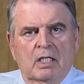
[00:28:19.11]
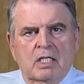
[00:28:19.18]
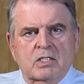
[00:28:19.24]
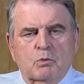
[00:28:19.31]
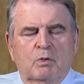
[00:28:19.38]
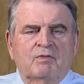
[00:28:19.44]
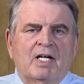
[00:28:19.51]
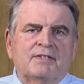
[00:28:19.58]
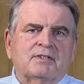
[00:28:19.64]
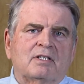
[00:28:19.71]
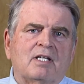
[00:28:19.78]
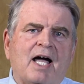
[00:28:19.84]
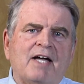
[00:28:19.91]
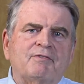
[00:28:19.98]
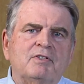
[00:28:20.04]
So we've got the
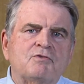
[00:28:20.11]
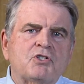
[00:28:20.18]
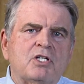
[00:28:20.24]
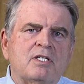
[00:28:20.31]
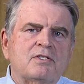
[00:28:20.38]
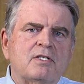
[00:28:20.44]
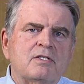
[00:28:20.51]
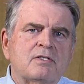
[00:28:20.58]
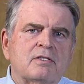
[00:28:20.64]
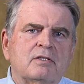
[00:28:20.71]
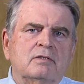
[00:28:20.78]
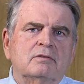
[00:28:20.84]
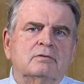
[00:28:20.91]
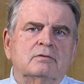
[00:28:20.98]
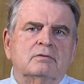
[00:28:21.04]
life of Jesus,
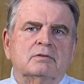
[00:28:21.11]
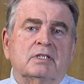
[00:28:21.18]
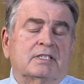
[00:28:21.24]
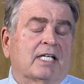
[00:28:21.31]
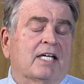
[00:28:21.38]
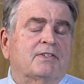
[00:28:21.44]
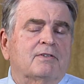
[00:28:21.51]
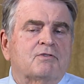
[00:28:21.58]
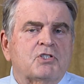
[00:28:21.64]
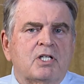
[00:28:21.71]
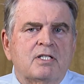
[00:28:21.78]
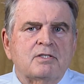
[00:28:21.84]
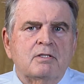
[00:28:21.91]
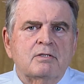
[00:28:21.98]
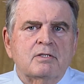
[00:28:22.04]
the death of
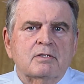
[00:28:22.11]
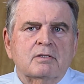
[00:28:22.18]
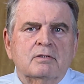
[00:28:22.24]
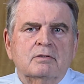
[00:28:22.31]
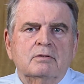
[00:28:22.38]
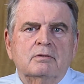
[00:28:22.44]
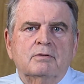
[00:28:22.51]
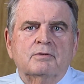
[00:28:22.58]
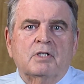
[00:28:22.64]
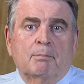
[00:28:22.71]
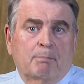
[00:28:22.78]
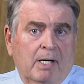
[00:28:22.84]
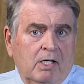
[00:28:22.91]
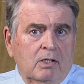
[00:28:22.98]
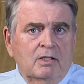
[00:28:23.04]
Jesus, the
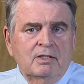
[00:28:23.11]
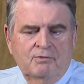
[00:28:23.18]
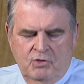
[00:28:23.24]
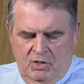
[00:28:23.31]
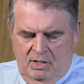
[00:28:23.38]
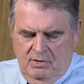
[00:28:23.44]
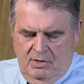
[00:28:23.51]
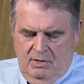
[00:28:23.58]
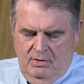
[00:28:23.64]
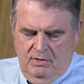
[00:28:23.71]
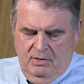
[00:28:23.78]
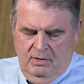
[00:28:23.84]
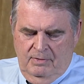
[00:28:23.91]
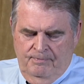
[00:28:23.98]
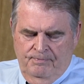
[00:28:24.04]
burial of Jesus,